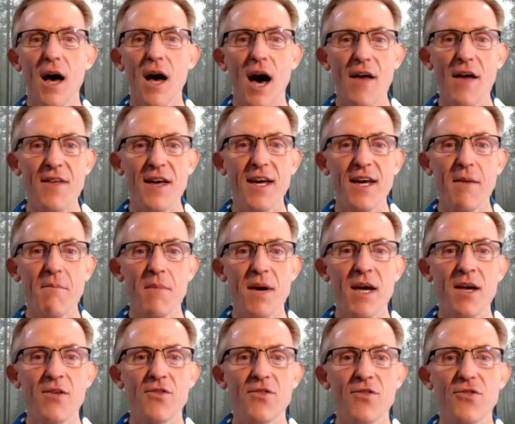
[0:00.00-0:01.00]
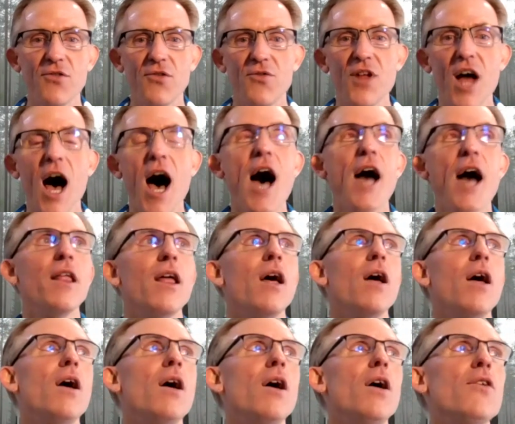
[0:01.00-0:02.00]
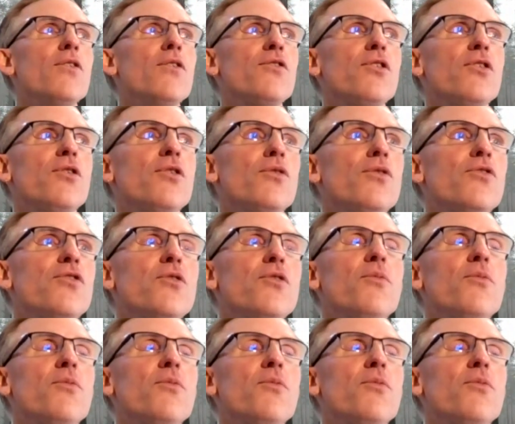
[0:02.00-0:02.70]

I think it means to not to